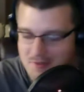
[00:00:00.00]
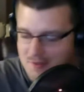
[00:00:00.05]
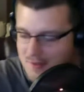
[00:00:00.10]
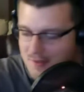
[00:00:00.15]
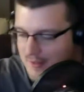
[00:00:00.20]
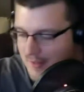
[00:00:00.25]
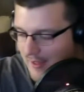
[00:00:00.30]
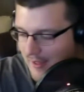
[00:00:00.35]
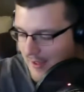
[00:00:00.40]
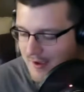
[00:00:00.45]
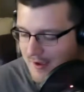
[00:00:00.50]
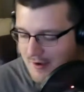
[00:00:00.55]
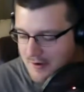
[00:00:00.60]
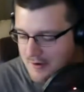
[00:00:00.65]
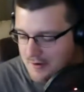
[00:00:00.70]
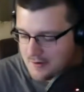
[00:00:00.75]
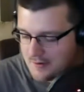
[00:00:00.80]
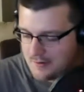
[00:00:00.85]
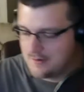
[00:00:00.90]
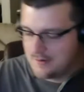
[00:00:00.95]
there.
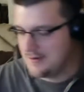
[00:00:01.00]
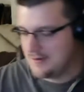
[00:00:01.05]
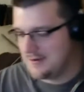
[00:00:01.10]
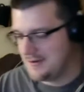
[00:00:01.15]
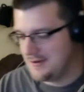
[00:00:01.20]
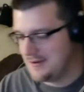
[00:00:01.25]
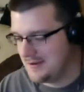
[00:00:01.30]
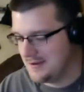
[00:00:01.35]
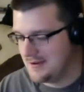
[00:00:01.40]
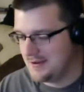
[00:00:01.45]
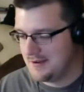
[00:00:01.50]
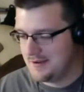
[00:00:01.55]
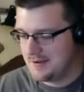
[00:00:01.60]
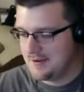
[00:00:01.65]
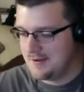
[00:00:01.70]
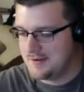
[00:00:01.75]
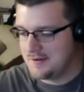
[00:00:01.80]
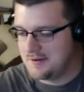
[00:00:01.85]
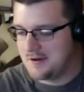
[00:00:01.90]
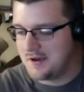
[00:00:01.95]

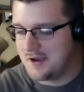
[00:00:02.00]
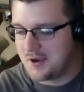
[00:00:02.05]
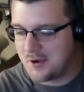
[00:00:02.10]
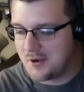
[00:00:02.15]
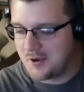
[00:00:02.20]
Right, go ahead.